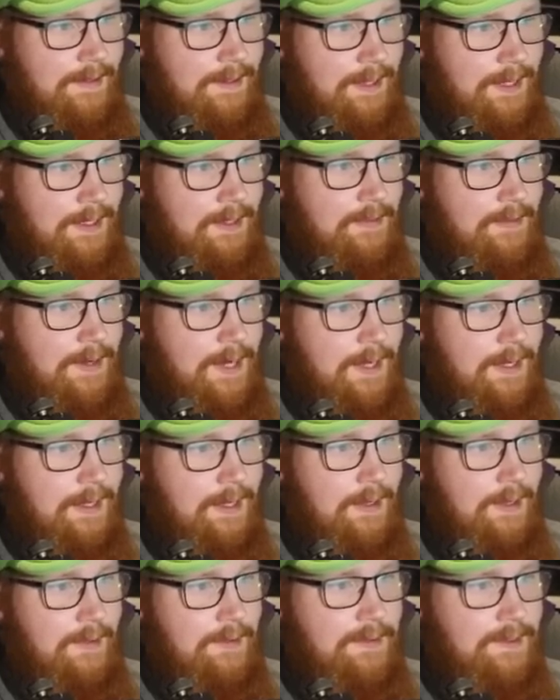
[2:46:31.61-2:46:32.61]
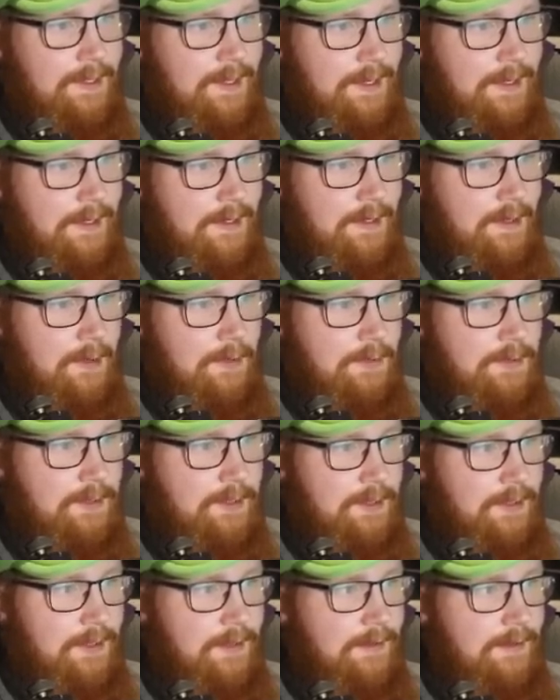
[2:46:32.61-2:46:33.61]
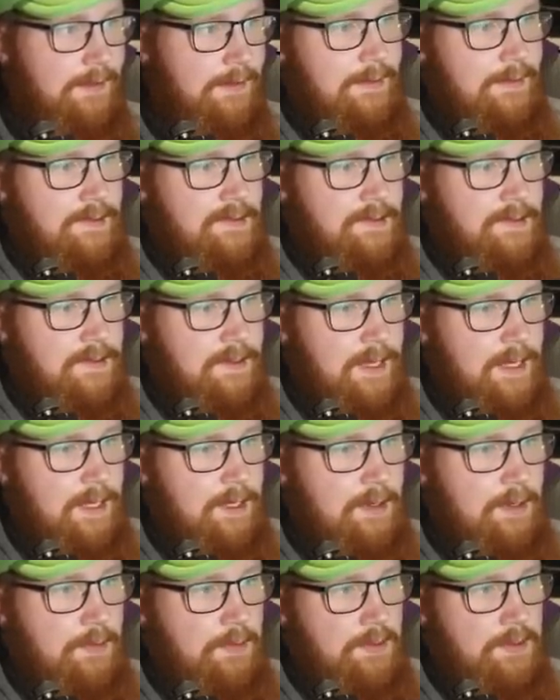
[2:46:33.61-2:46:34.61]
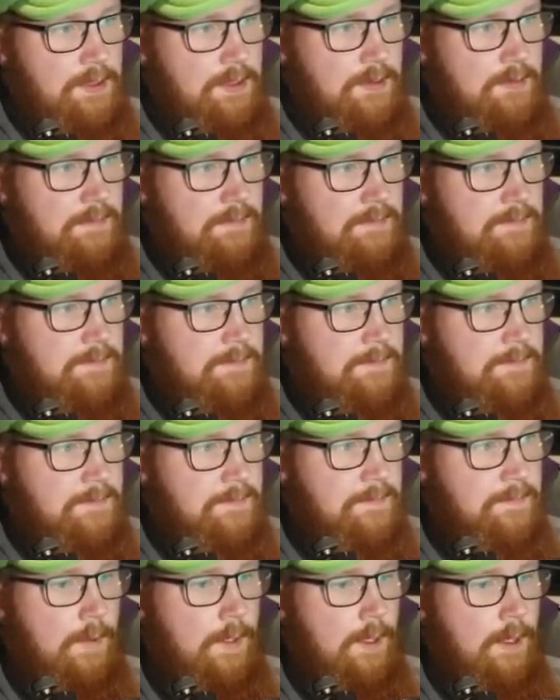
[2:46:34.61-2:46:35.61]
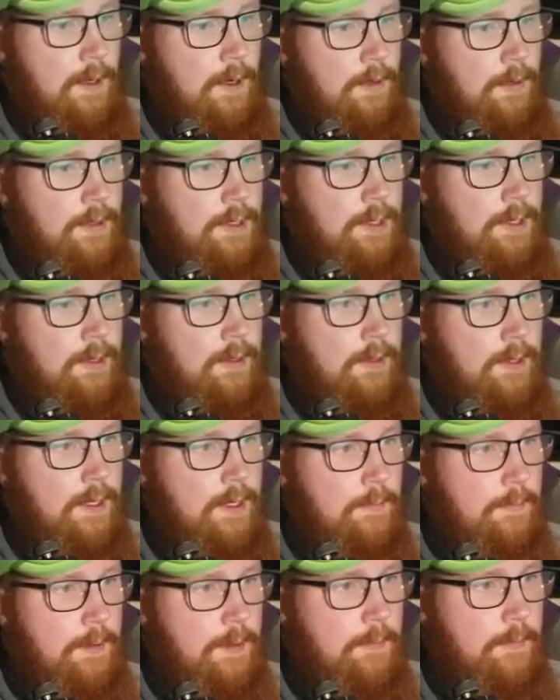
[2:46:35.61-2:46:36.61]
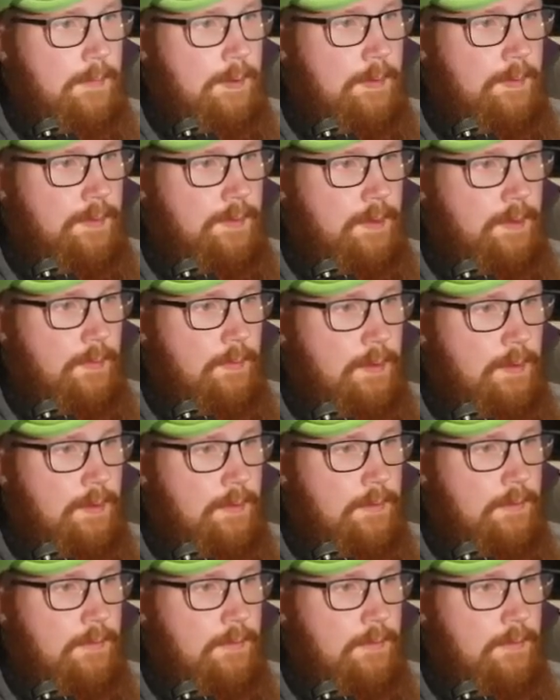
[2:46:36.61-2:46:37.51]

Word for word: giant dragon that looks like Yoshi there. Snake Yoshi. Oh, you can climb them. I was like, what?